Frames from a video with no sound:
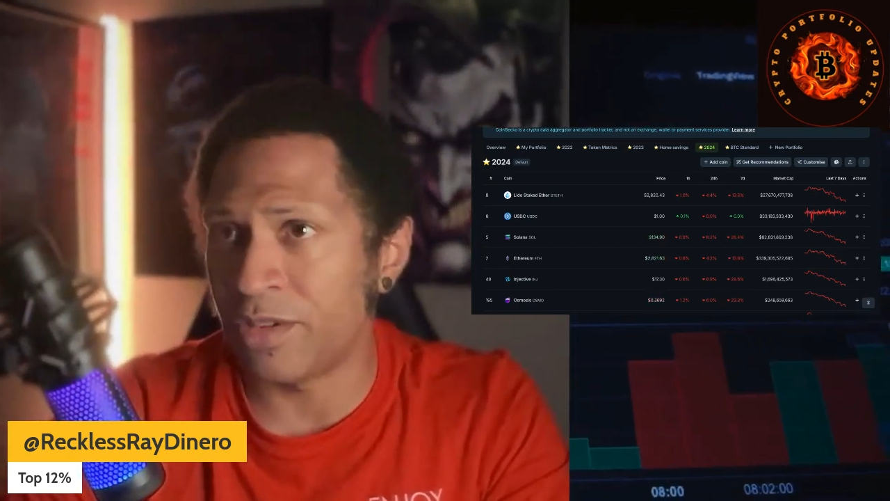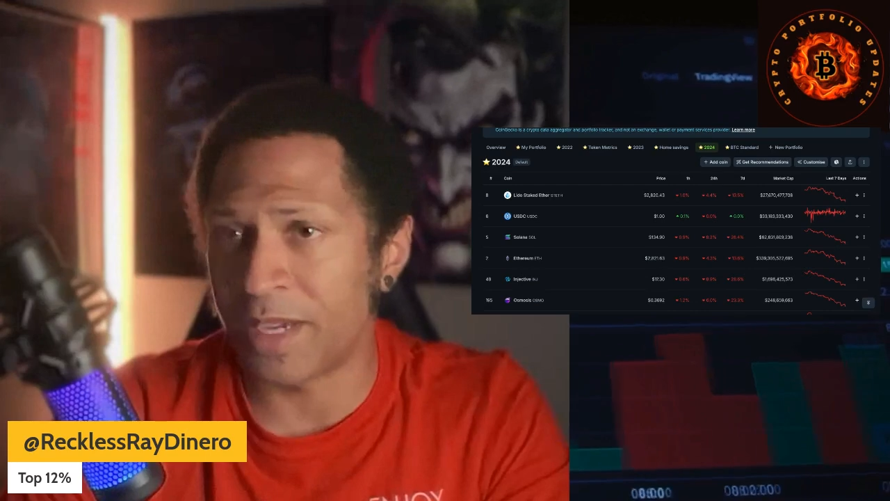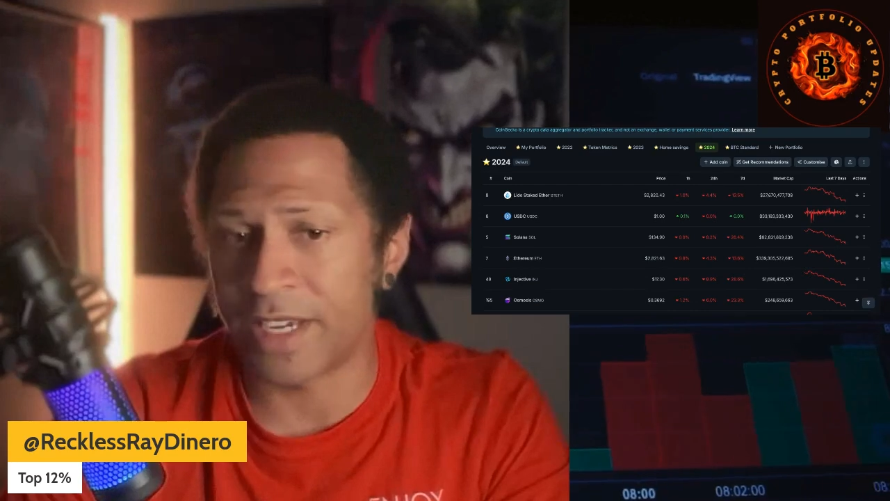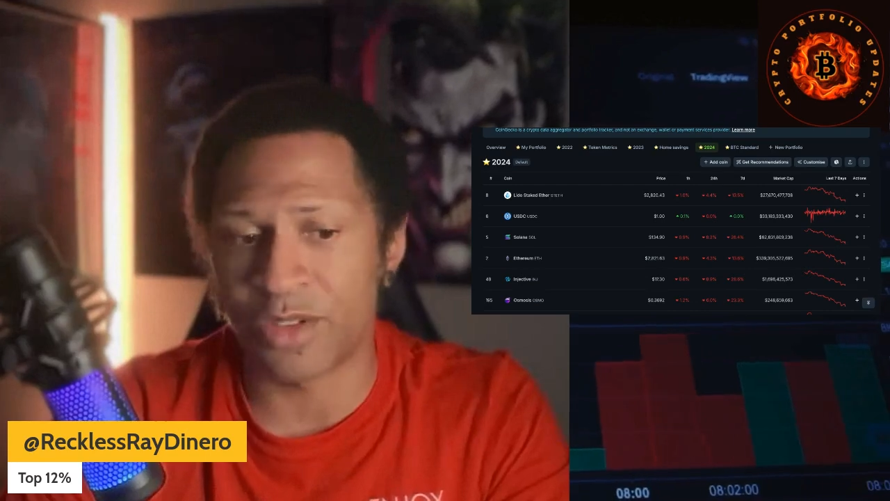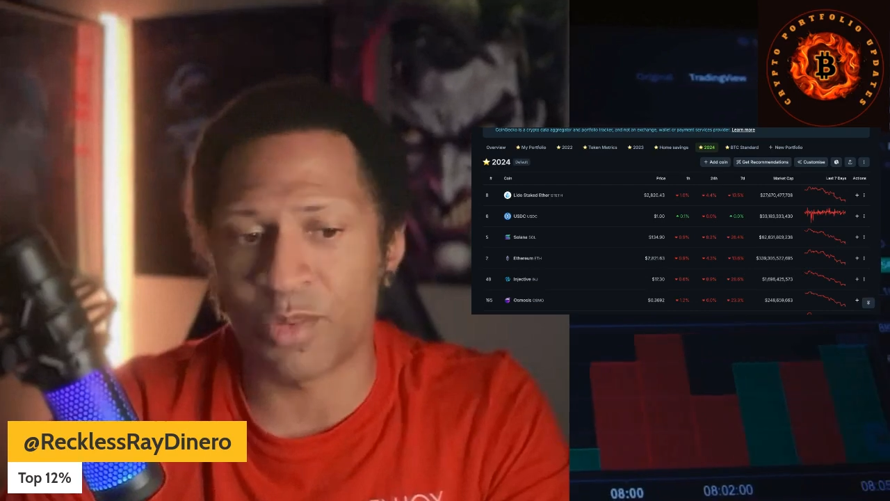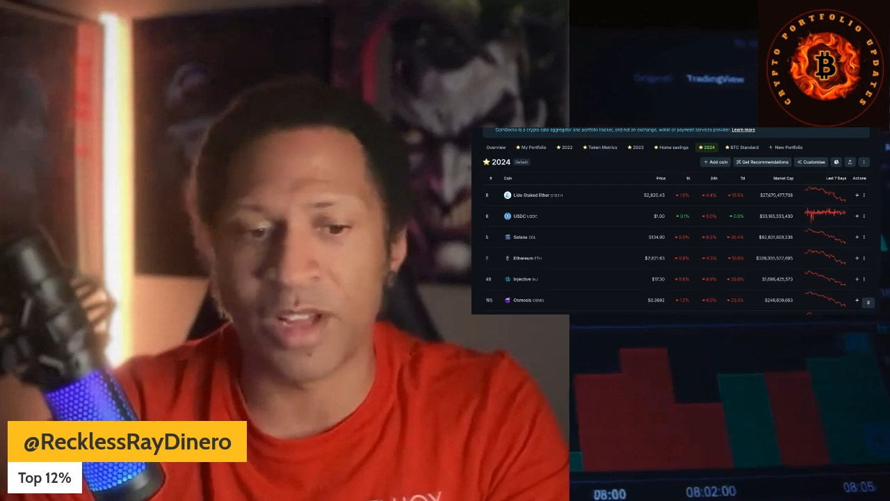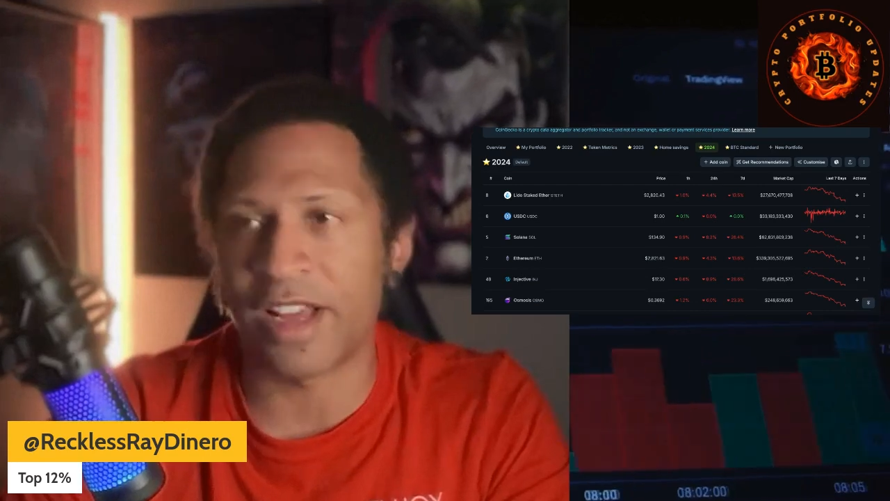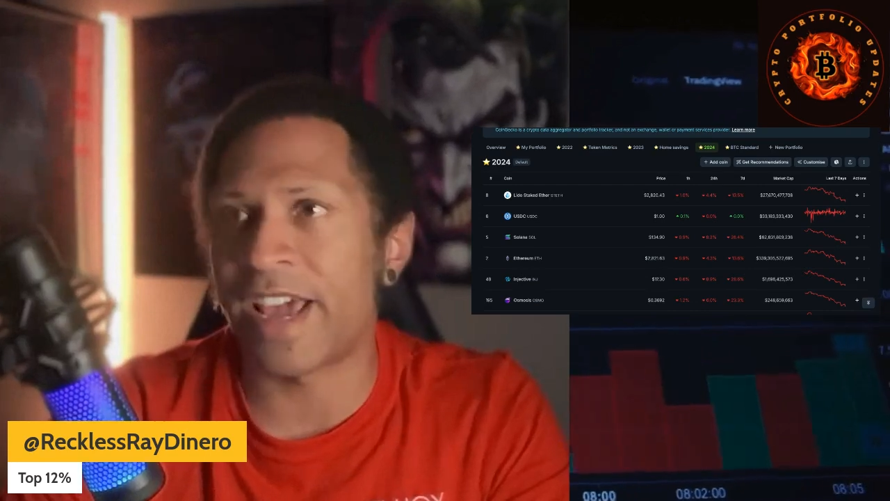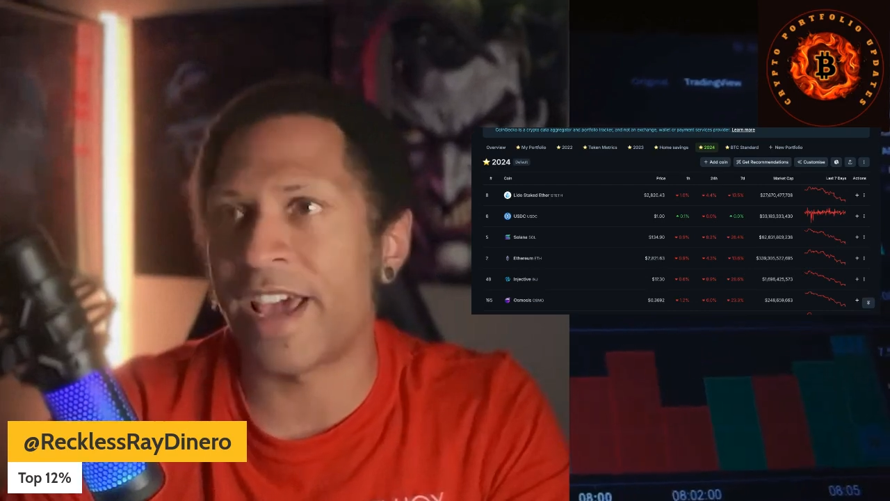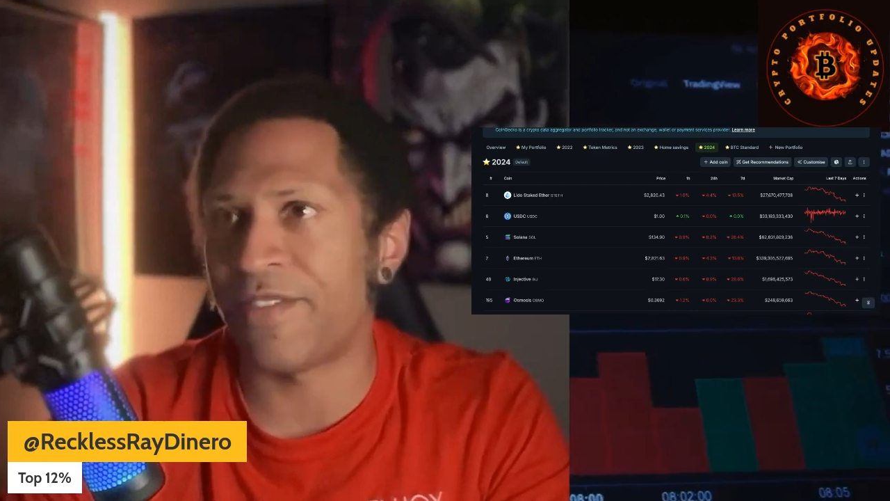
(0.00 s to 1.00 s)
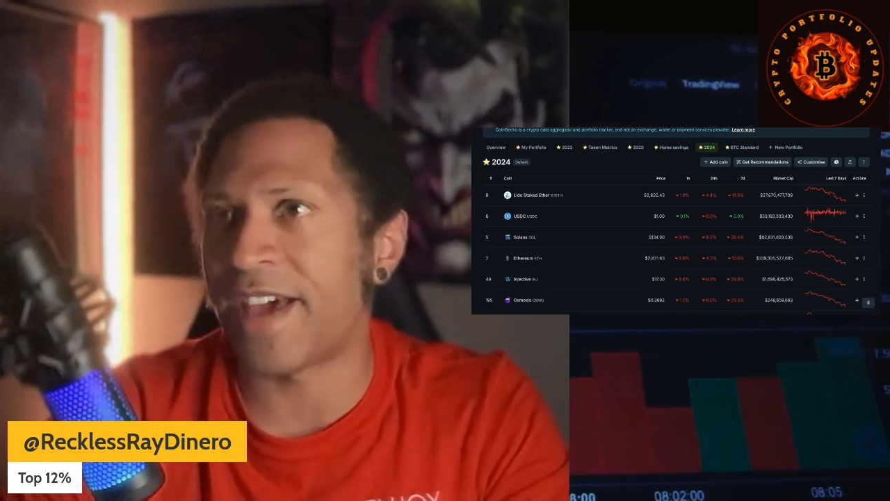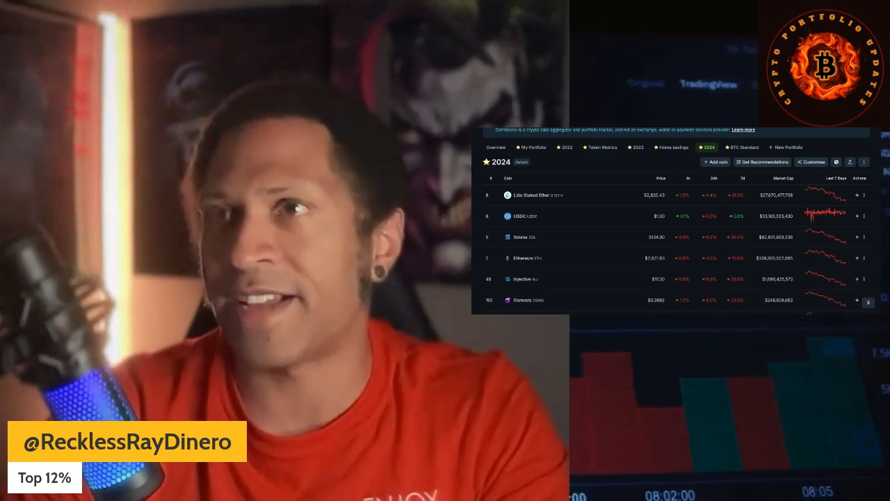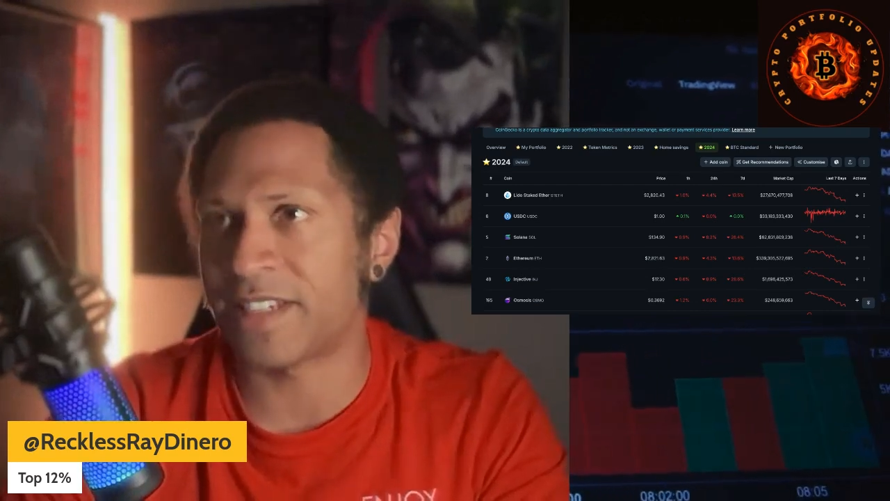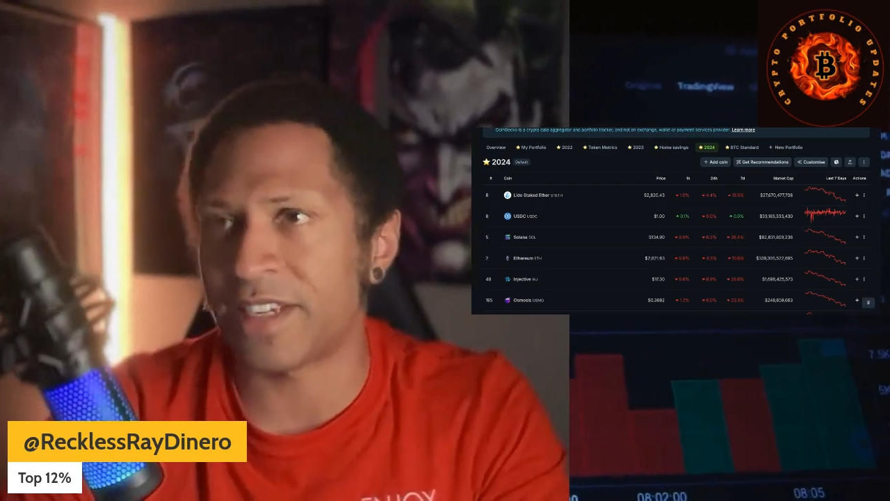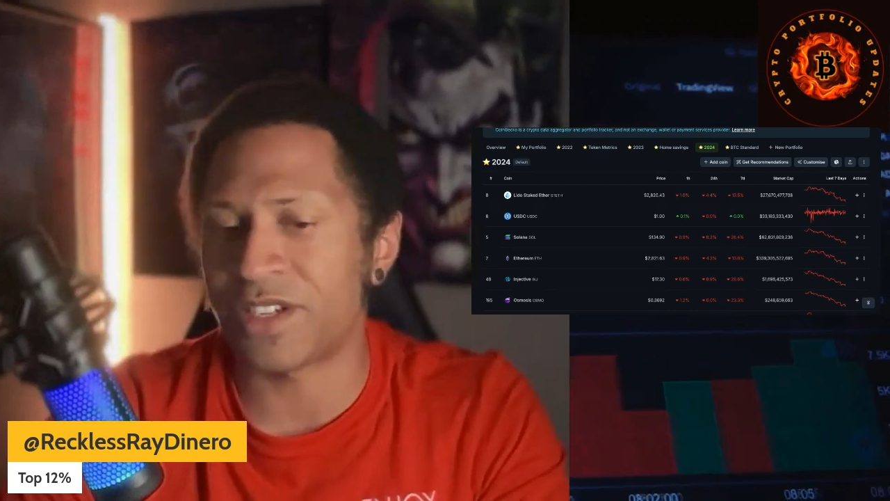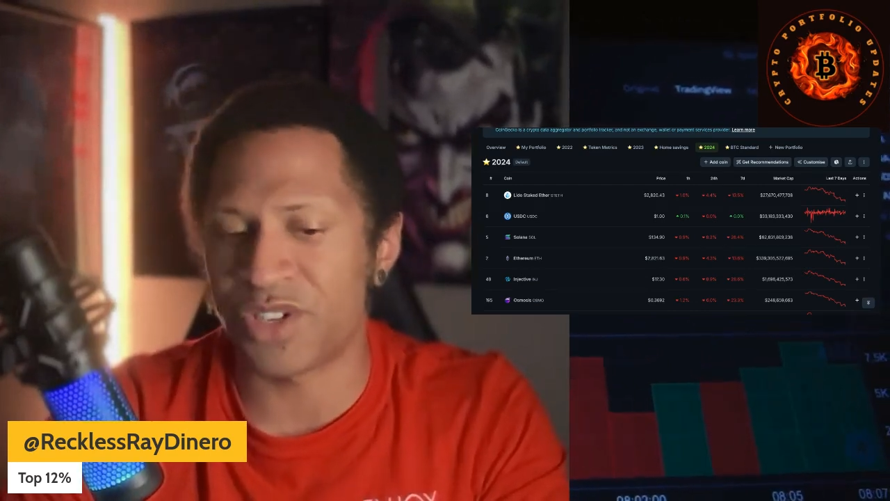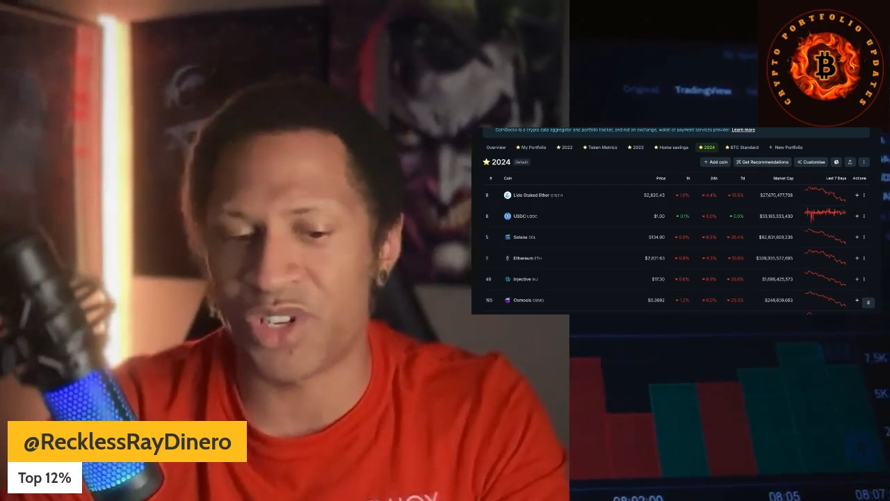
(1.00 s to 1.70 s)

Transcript: because while I have access to